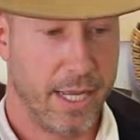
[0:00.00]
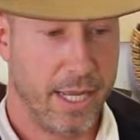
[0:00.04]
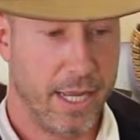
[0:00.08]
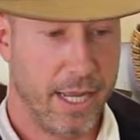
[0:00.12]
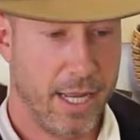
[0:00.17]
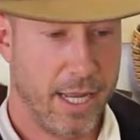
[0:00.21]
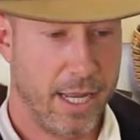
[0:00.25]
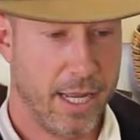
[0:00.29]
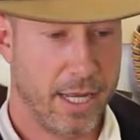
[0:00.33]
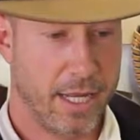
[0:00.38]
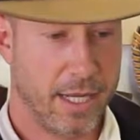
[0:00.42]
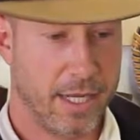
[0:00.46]

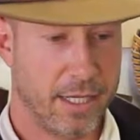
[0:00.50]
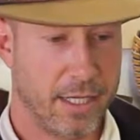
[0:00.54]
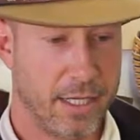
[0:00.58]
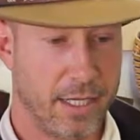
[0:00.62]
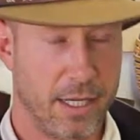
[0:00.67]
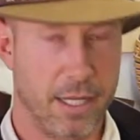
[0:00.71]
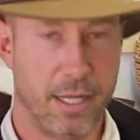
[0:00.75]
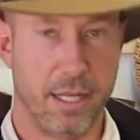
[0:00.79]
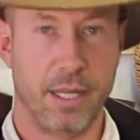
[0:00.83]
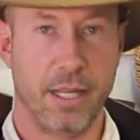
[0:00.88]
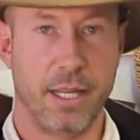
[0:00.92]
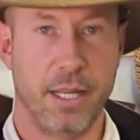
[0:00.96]
and
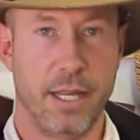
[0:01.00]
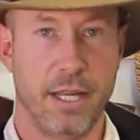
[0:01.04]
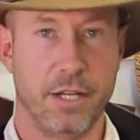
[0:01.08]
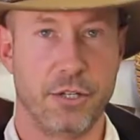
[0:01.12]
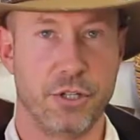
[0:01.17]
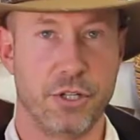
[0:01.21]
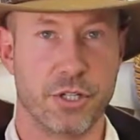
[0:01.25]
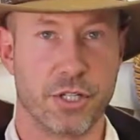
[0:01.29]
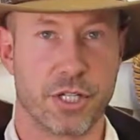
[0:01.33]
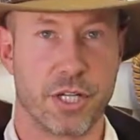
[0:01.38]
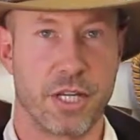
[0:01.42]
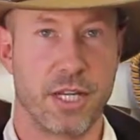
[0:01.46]
it
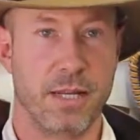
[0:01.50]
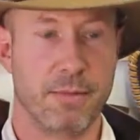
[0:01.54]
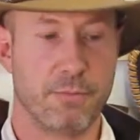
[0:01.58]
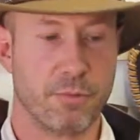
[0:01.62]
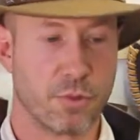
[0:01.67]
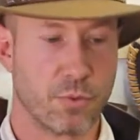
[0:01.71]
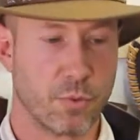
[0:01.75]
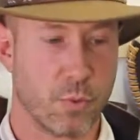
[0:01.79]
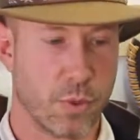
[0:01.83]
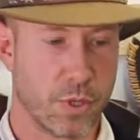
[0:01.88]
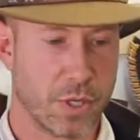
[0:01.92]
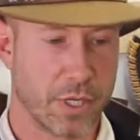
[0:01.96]
just
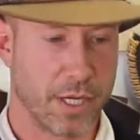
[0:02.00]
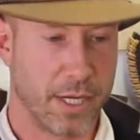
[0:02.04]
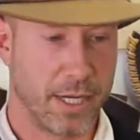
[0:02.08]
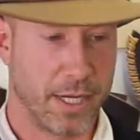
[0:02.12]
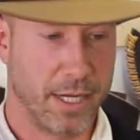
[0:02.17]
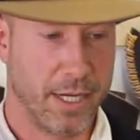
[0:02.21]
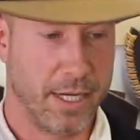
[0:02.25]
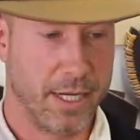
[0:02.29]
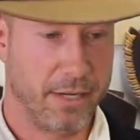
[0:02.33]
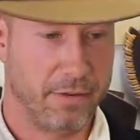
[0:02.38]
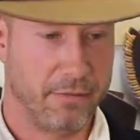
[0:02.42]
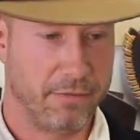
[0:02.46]
keeps working,
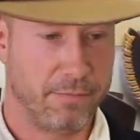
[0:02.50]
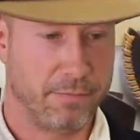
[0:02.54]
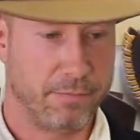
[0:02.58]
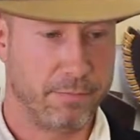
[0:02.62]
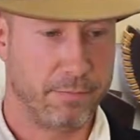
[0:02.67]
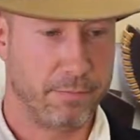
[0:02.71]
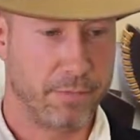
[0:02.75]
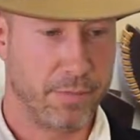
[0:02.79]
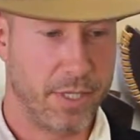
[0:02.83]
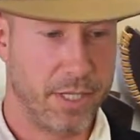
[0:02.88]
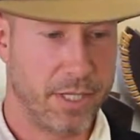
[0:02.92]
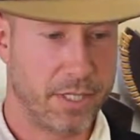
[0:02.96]
and it
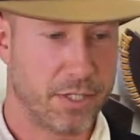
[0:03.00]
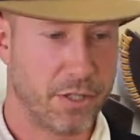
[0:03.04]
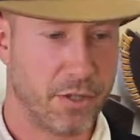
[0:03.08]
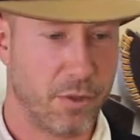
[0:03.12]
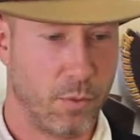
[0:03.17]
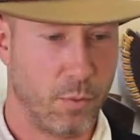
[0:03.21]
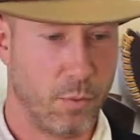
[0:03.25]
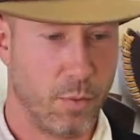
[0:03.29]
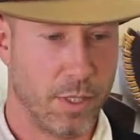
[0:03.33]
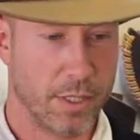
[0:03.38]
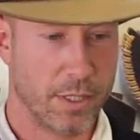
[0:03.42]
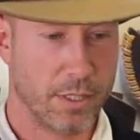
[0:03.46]
is the
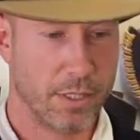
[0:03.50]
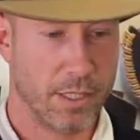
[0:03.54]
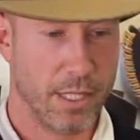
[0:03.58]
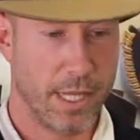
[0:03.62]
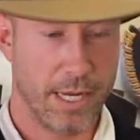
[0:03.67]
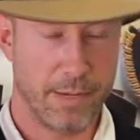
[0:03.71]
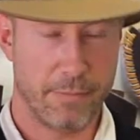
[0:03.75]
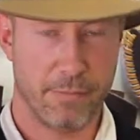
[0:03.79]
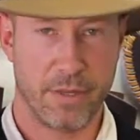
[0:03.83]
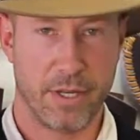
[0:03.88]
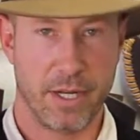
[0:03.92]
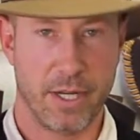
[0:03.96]
one
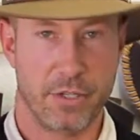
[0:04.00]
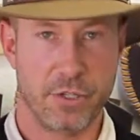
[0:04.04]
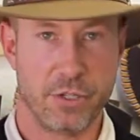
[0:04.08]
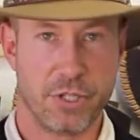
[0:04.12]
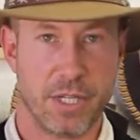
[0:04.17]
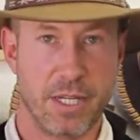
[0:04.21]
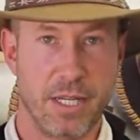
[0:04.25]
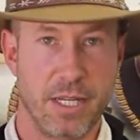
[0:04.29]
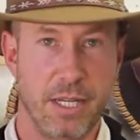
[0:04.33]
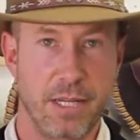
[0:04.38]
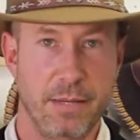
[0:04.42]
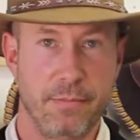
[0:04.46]
lamp that I just
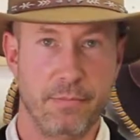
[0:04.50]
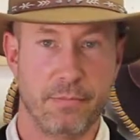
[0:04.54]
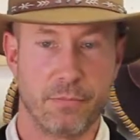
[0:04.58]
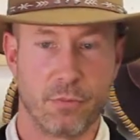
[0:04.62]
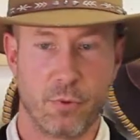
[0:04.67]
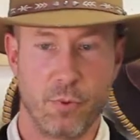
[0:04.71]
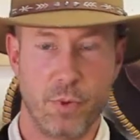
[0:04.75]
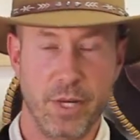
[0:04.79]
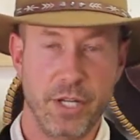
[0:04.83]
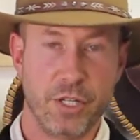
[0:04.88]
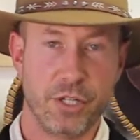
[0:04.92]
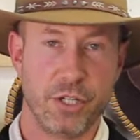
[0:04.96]
keep
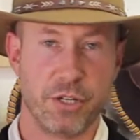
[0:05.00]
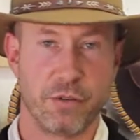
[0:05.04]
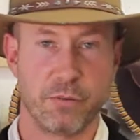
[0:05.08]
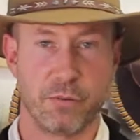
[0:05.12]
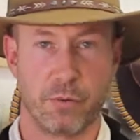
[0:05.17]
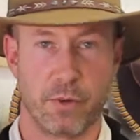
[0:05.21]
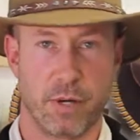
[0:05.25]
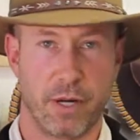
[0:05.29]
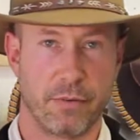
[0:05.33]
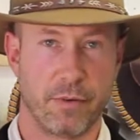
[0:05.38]
reaching for.